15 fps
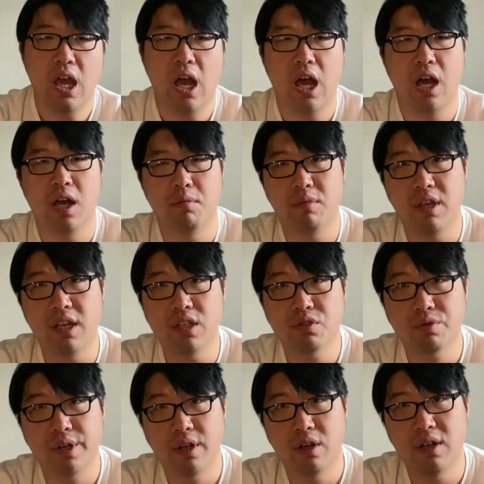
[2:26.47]
Um,
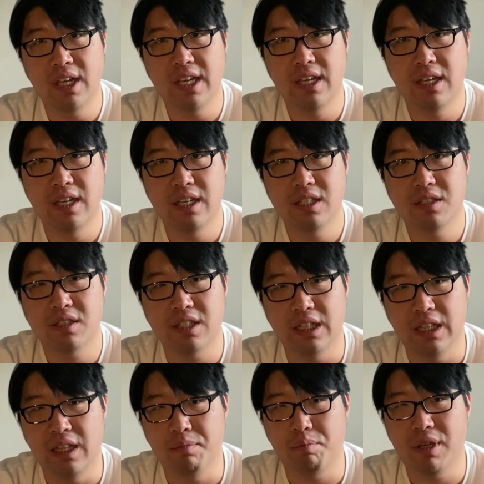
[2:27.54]
Israel is
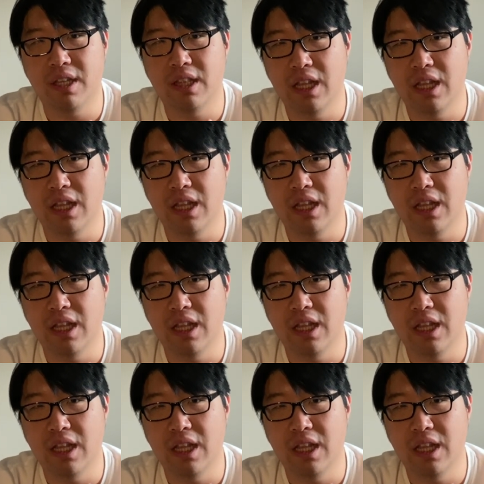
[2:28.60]
being